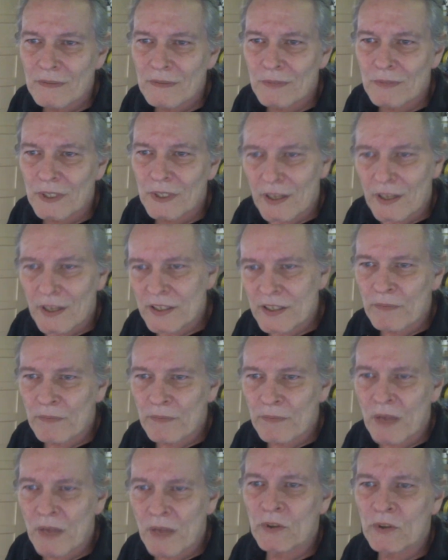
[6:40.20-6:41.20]
But that's something
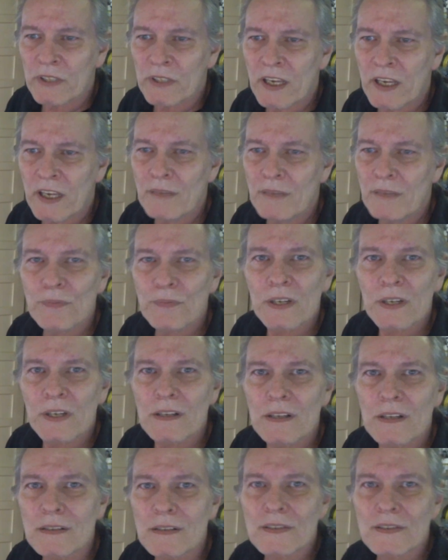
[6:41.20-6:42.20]
I'm going to keep
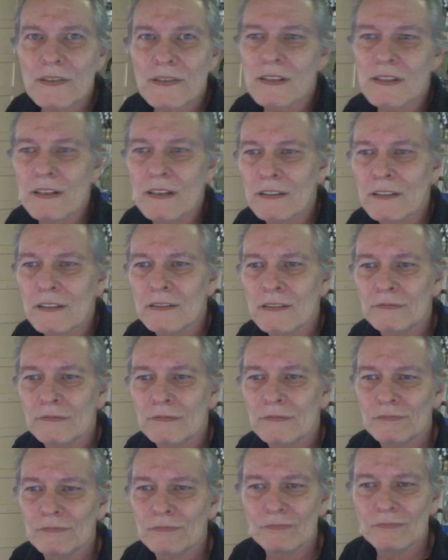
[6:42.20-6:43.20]
because who
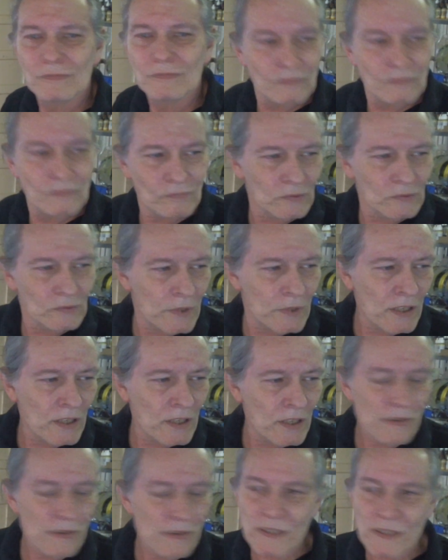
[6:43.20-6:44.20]

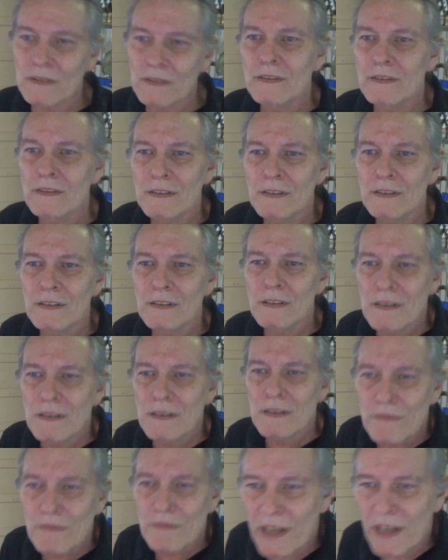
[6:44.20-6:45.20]
knows,
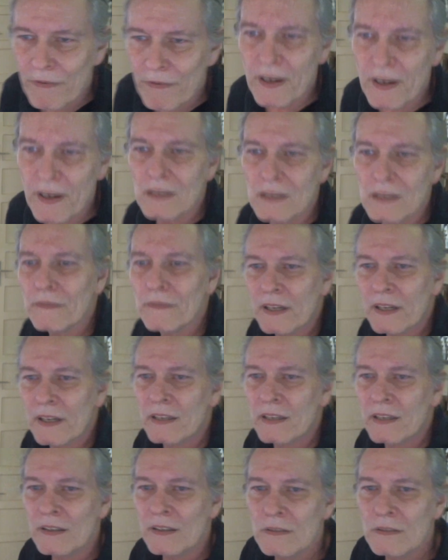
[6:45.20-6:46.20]
when I finally
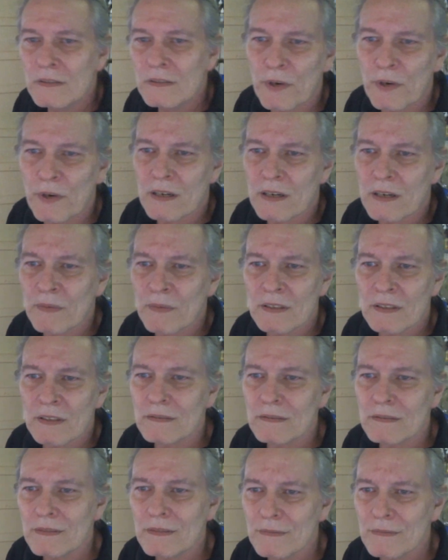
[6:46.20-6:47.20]
find a new apartment,
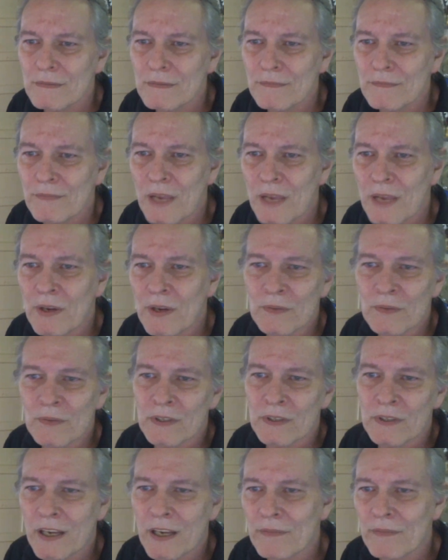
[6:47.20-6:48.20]
maybe I'm
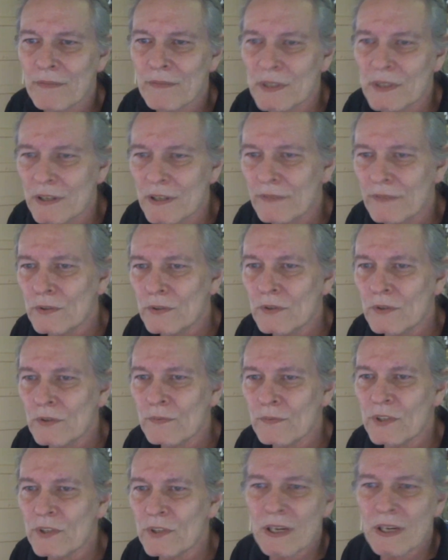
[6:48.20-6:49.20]
going to have enough room
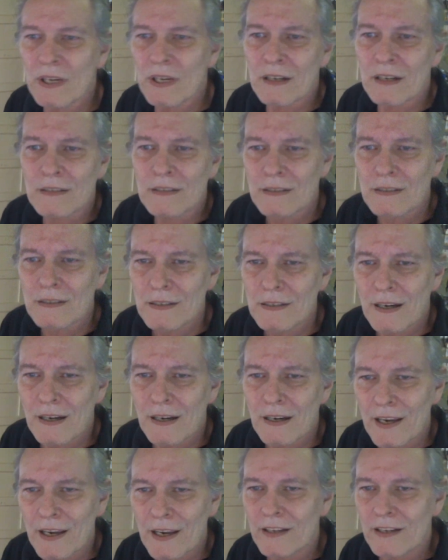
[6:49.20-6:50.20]
to where
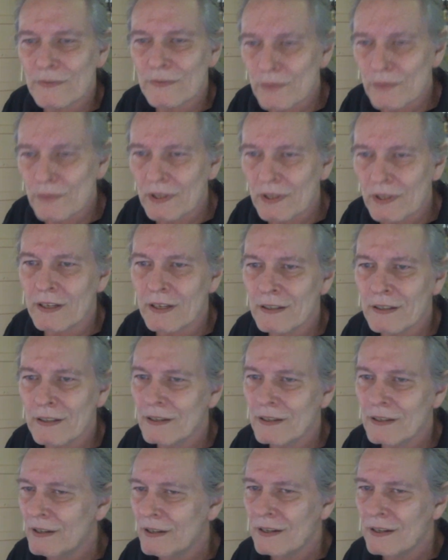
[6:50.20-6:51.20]
I can really
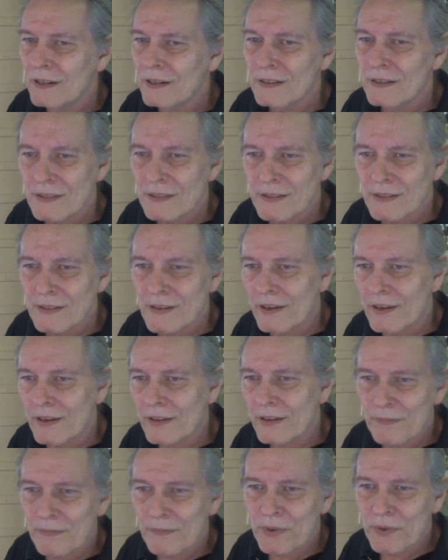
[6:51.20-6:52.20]
set
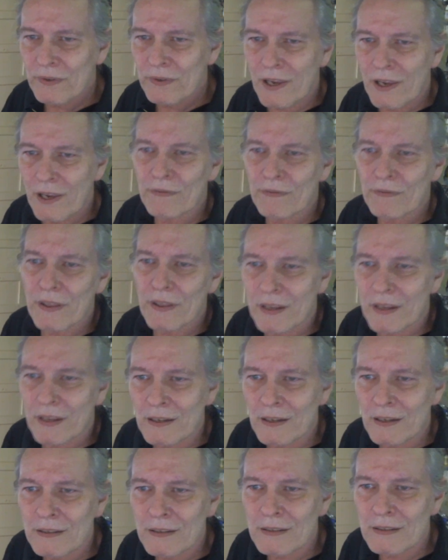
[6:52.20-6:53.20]
up
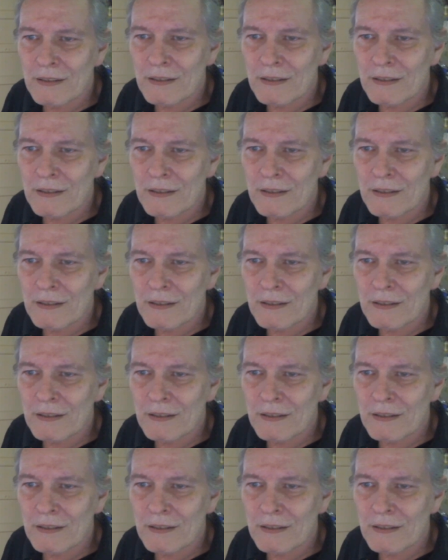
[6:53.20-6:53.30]
everything,